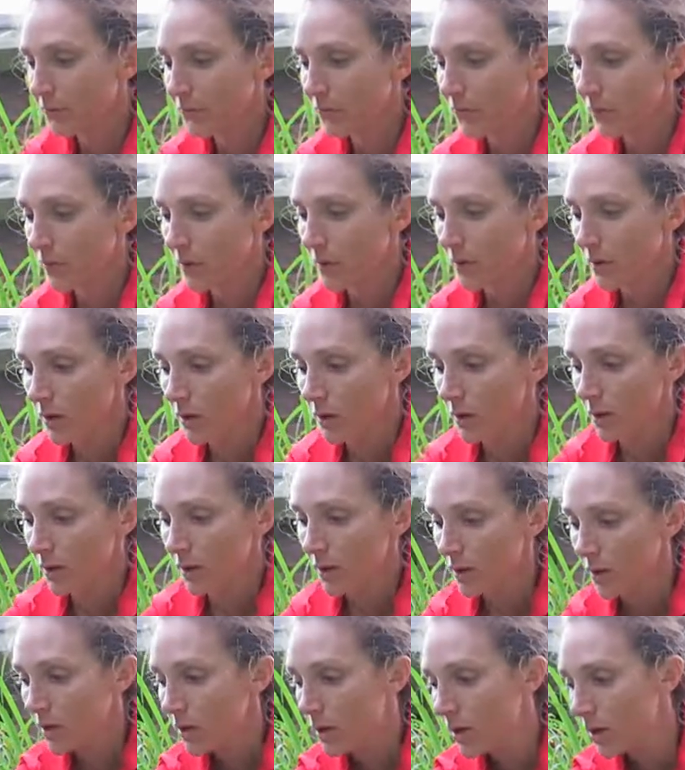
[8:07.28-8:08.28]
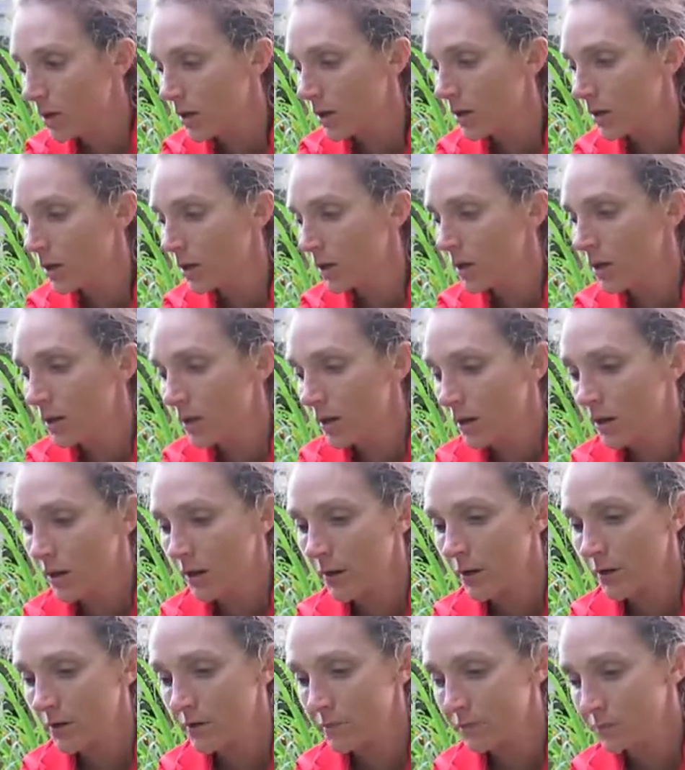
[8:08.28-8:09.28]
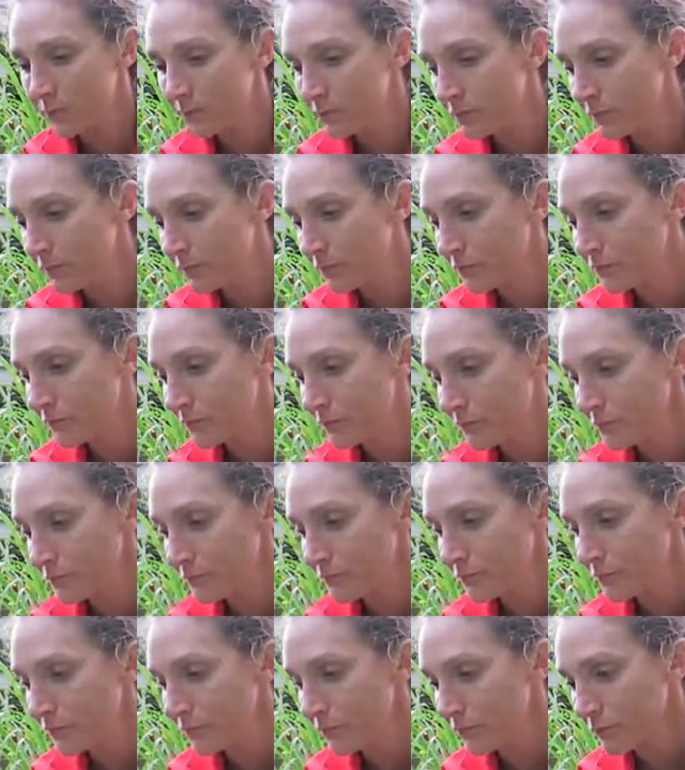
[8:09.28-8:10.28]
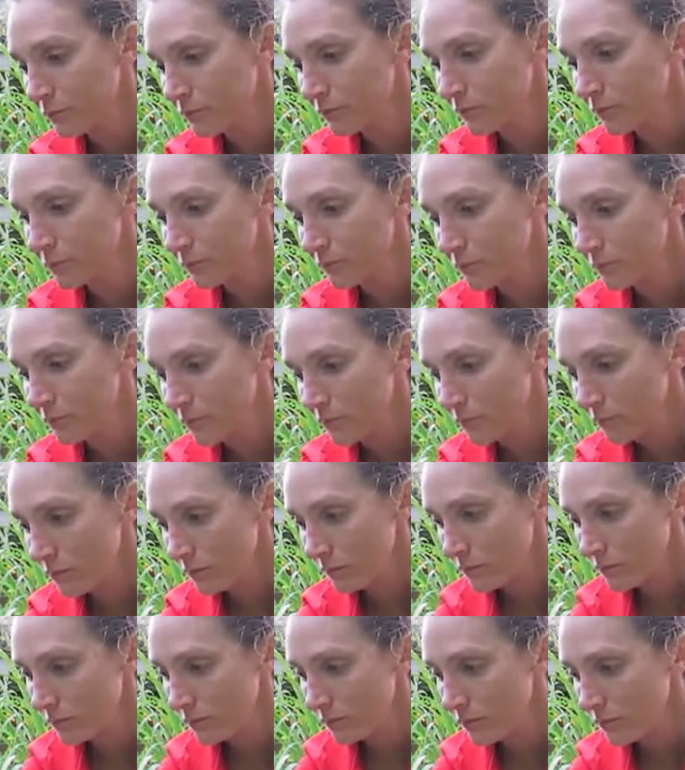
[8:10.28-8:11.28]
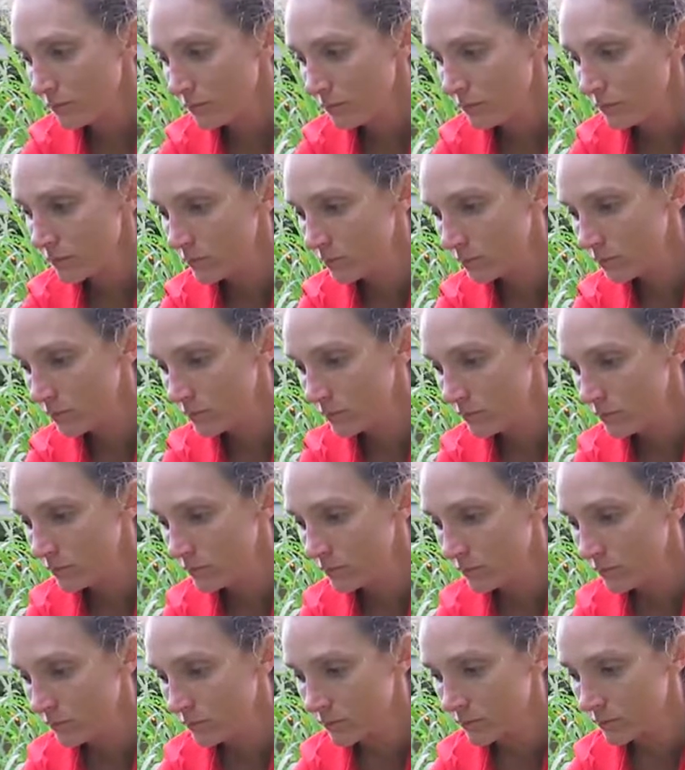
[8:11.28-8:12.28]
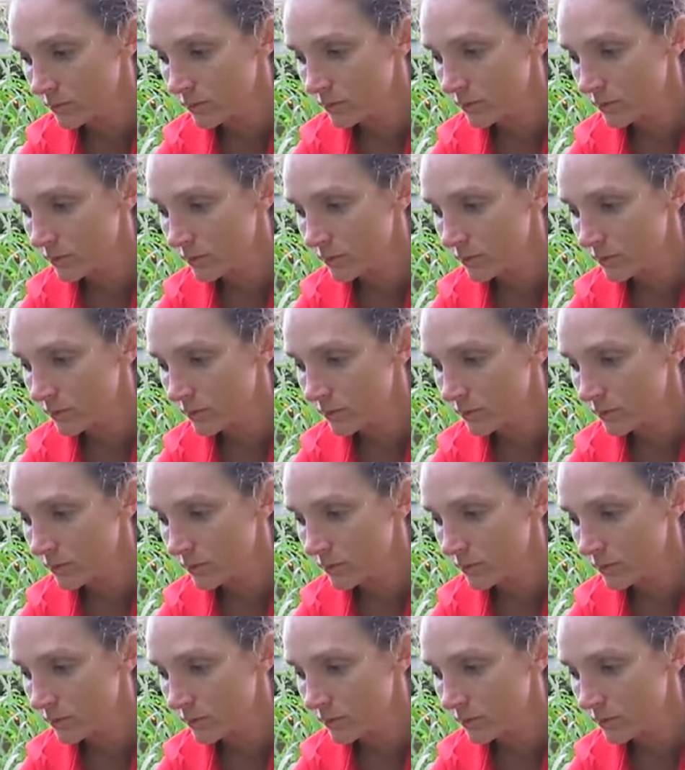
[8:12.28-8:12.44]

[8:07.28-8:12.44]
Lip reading: Nobody speaks.